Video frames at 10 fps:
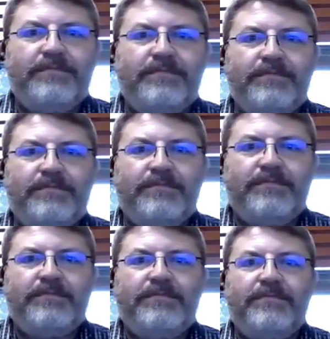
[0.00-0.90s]

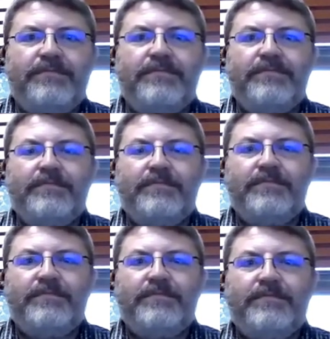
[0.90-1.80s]

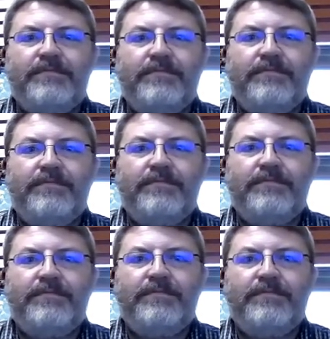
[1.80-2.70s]

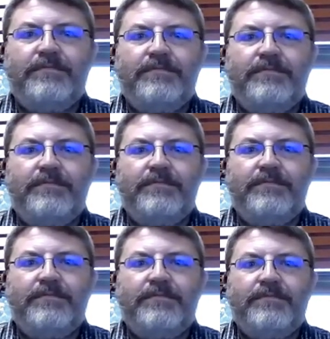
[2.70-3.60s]

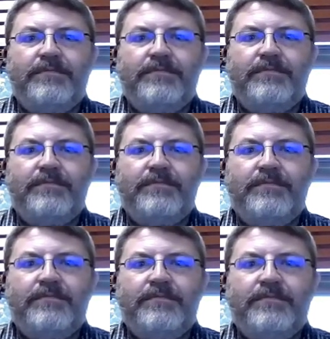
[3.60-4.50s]

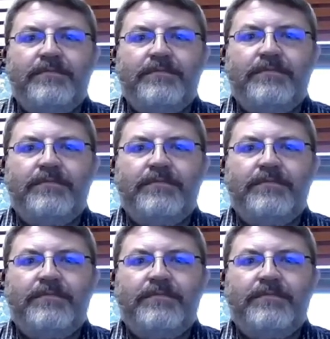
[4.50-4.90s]
The person shown says nothing.